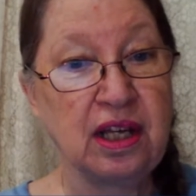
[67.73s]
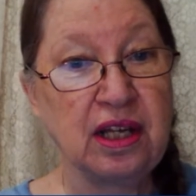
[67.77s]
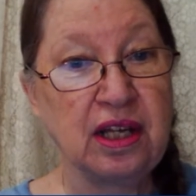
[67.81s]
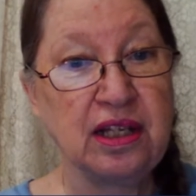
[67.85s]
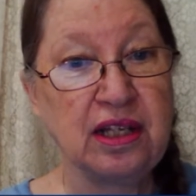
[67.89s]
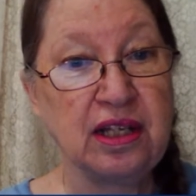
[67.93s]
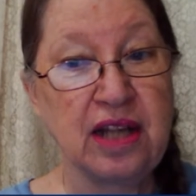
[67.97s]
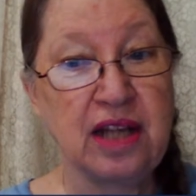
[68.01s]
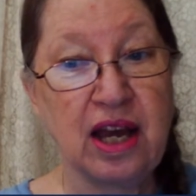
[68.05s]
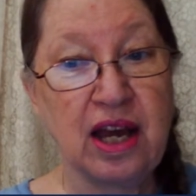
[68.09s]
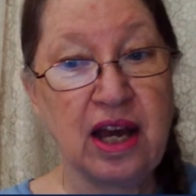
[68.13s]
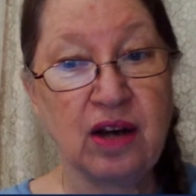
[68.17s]

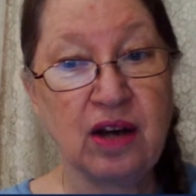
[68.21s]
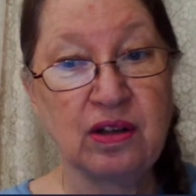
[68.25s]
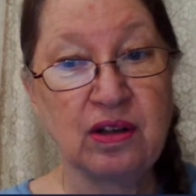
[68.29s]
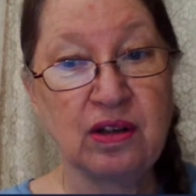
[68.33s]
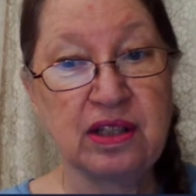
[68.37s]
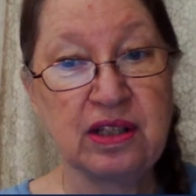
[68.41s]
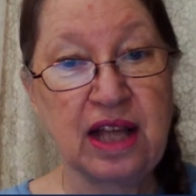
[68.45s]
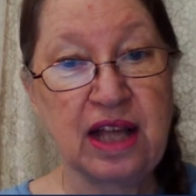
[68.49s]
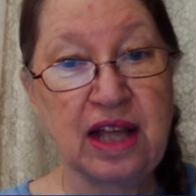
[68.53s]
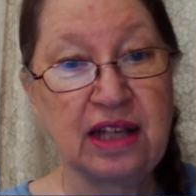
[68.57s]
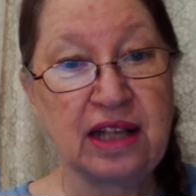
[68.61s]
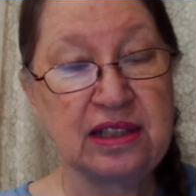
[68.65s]
Now,
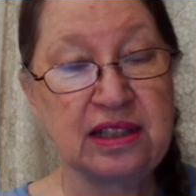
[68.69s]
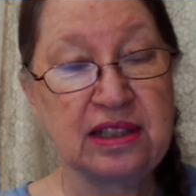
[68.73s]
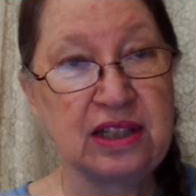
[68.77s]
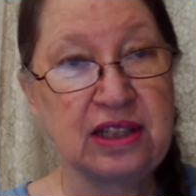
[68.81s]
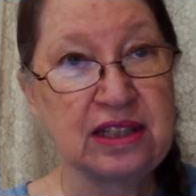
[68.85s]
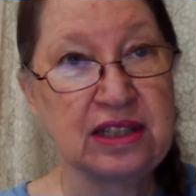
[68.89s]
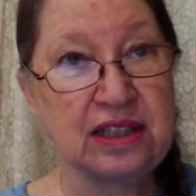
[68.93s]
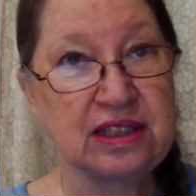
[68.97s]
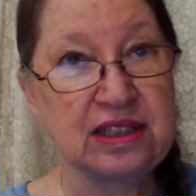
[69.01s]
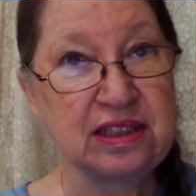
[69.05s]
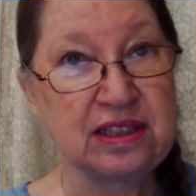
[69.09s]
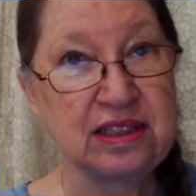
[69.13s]
that
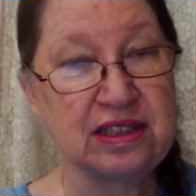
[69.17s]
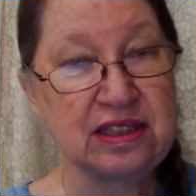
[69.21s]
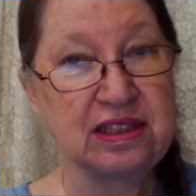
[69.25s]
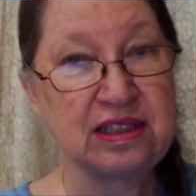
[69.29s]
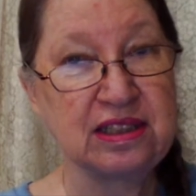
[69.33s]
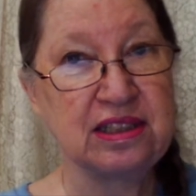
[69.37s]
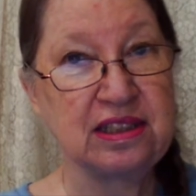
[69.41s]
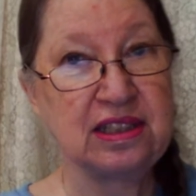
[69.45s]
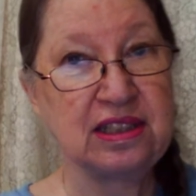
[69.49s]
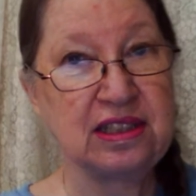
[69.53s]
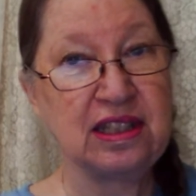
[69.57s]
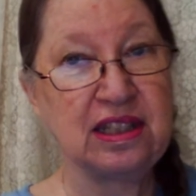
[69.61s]
doesn't,
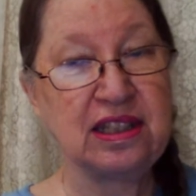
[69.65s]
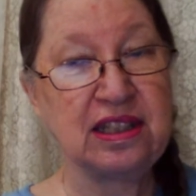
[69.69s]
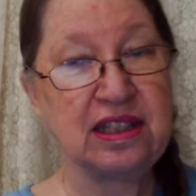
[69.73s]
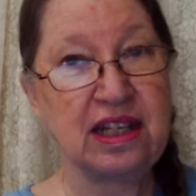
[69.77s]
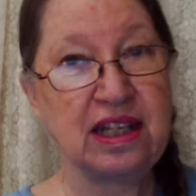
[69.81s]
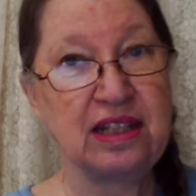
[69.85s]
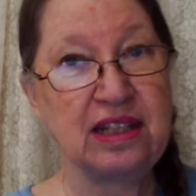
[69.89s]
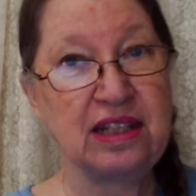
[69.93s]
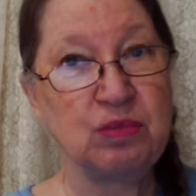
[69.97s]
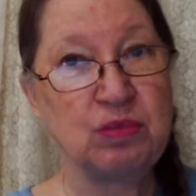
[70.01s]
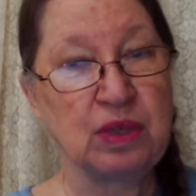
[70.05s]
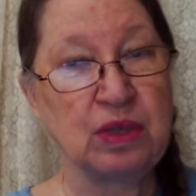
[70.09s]

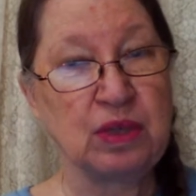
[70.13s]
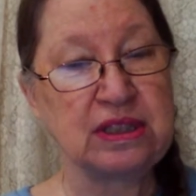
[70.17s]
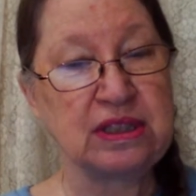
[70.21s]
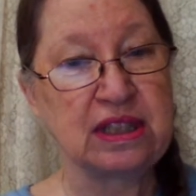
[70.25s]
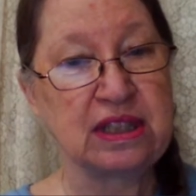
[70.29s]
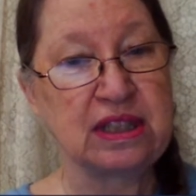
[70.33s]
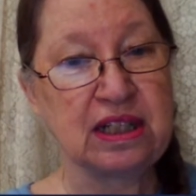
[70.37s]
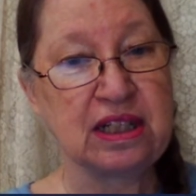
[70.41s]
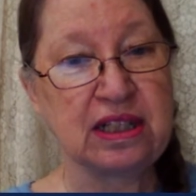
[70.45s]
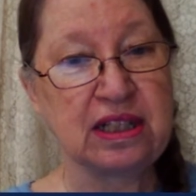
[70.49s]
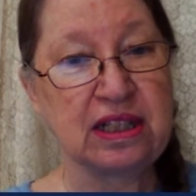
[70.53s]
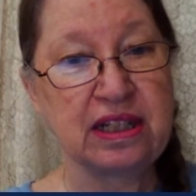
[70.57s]
it
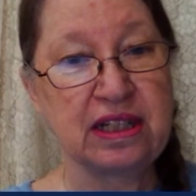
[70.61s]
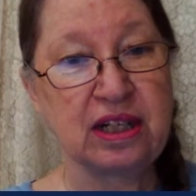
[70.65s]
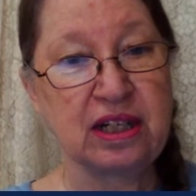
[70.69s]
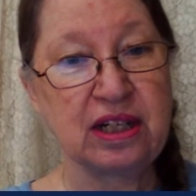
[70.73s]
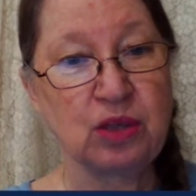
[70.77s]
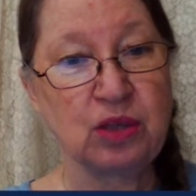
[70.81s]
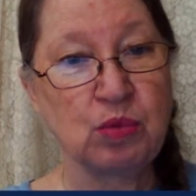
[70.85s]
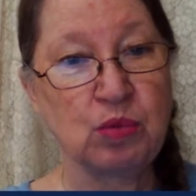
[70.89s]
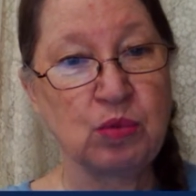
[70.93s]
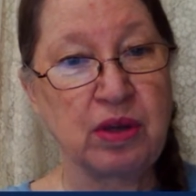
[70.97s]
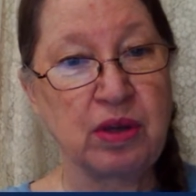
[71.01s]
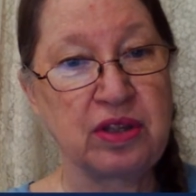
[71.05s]
wasn't clear
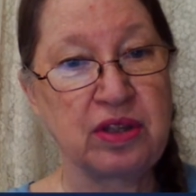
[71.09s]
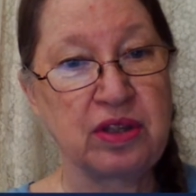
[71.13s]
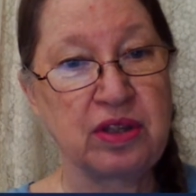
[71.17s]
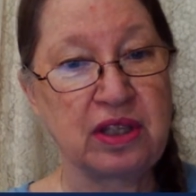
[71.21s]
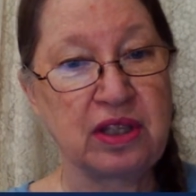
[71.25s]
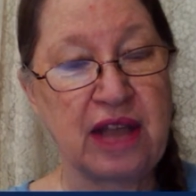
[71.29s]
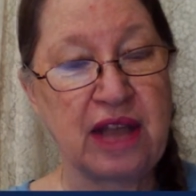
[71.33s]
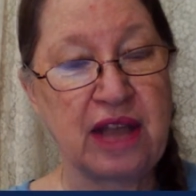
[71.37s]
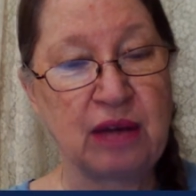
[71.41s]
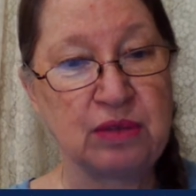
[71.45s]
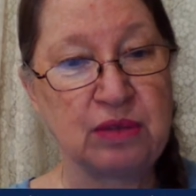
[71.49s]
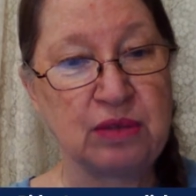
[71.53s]
whether
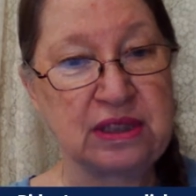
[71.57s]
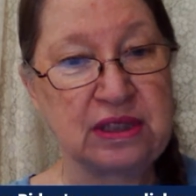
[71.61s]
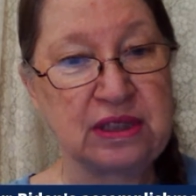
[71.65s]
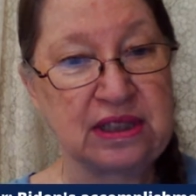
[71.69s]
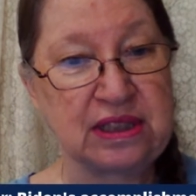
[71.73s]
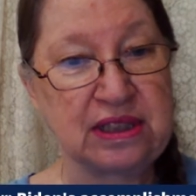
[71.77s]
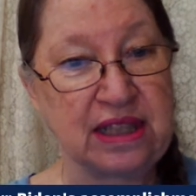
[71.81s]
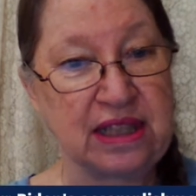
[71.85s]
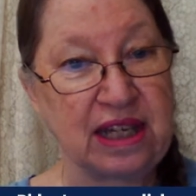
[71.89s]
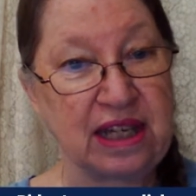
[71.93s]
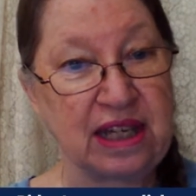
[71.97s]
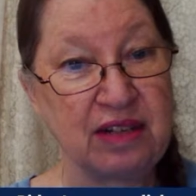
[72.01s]
that was
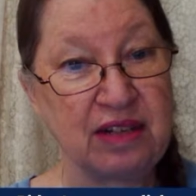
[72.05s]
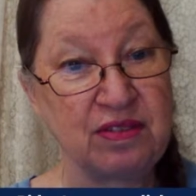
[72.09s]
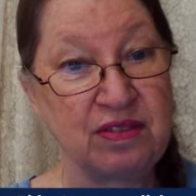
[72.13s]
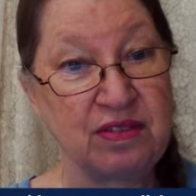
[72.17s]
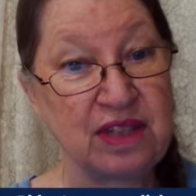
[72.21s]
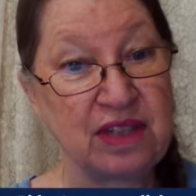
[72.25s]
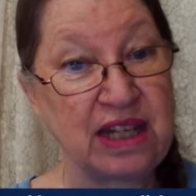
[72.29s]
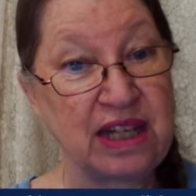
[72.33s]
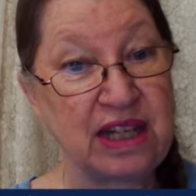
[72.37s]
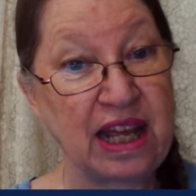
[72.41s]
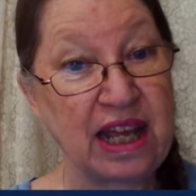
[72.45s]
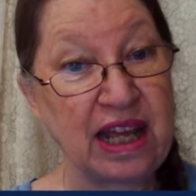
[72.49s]
the end of the
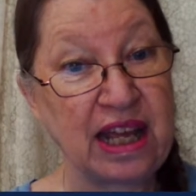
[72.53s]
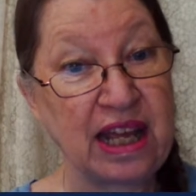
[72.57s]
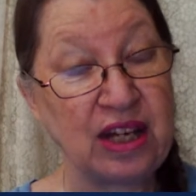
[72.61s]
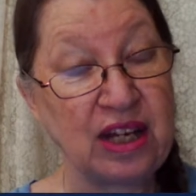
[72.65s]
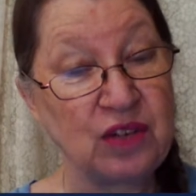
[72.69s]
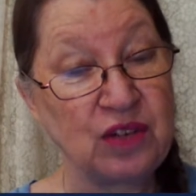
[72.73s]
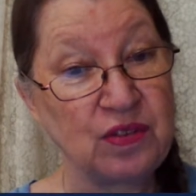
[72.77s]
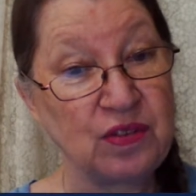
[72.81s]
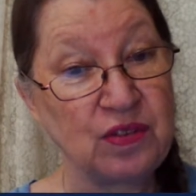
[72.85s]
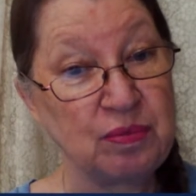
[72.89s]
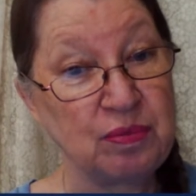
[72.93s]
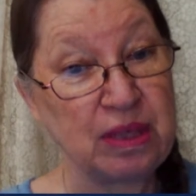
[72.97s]
day,
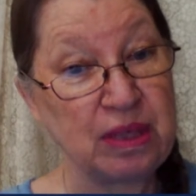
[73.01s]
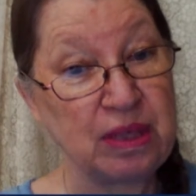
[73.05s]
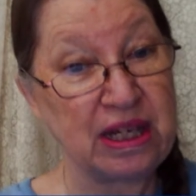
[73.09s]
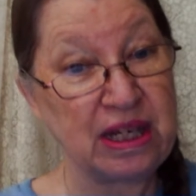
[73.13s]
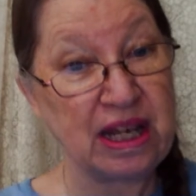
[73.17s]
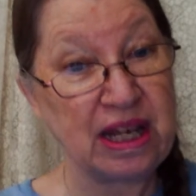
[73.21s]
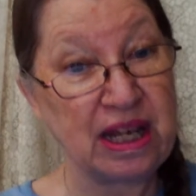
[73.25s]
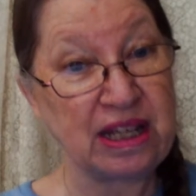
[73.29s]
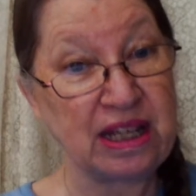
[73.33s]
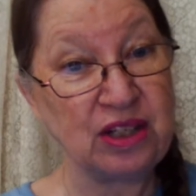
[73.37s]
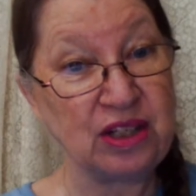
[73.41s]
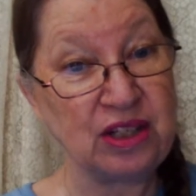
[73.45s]

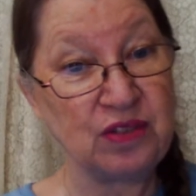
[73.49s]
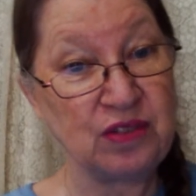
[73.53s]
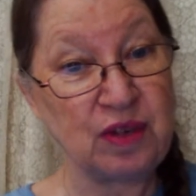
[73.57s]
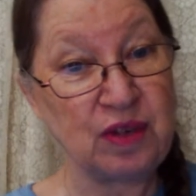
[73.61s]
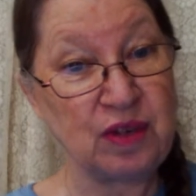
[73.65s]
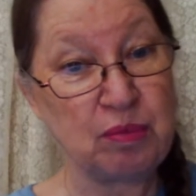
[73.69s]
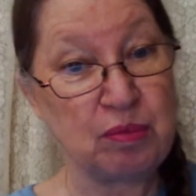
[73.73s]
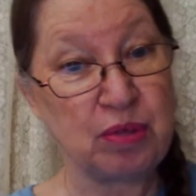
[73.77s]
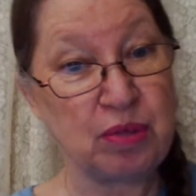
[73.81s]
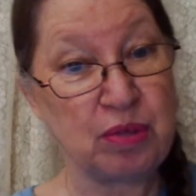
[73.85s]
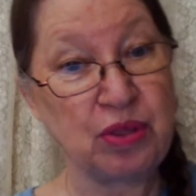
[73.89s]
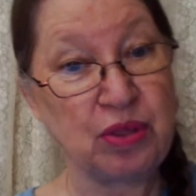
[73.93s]
midnight,
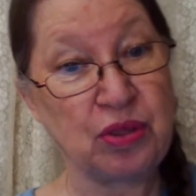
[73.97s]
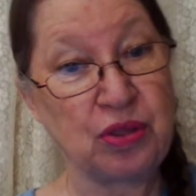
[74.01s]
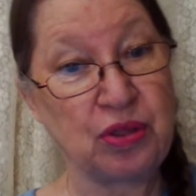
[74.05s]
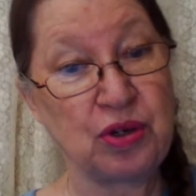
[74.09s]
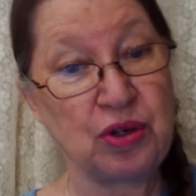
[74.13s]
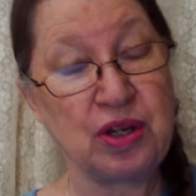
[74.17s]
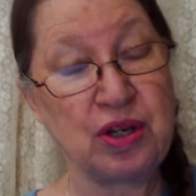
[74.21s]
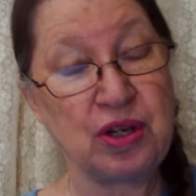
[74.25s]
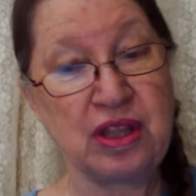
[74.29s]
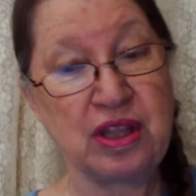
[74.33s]
November 3rd.